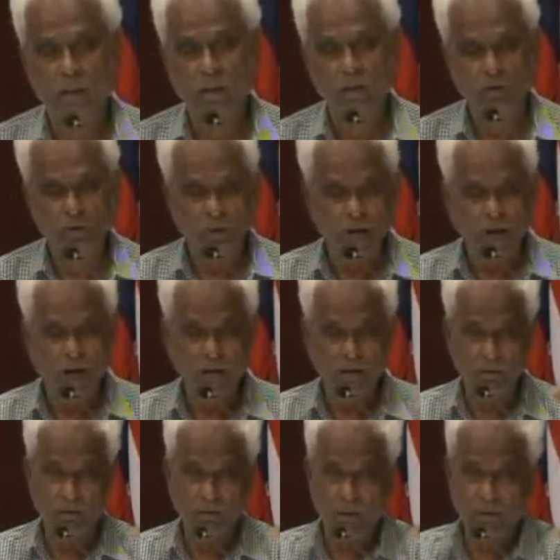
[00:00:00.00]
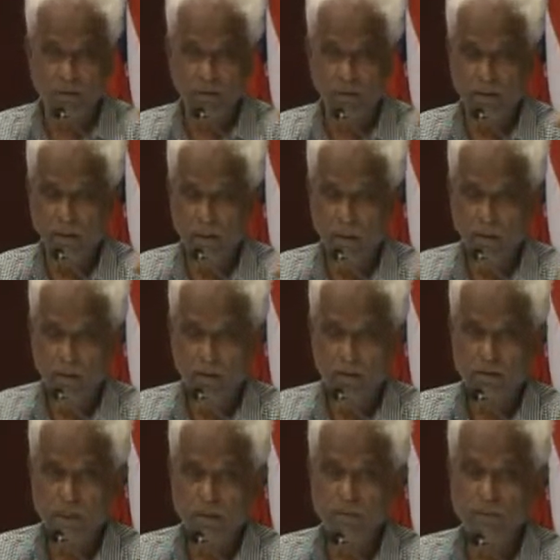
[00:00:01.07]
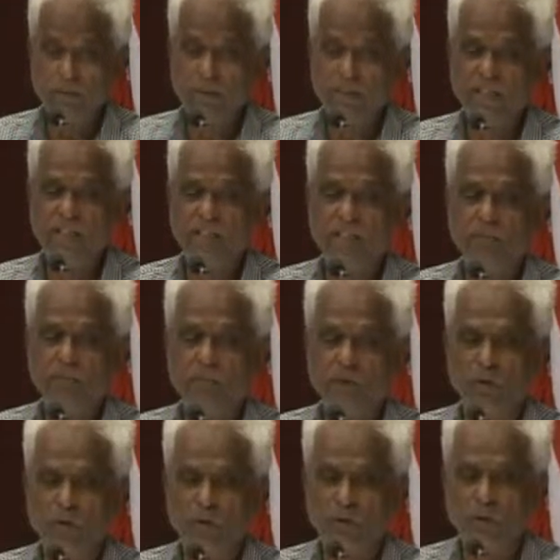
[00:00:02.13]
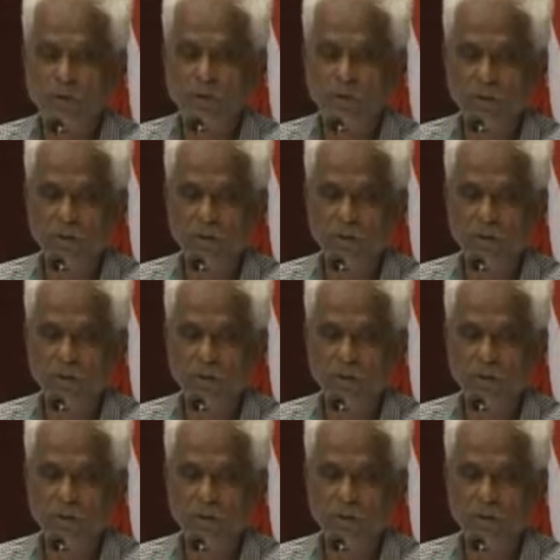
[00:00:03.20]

Your art, what Southeast Asian produced,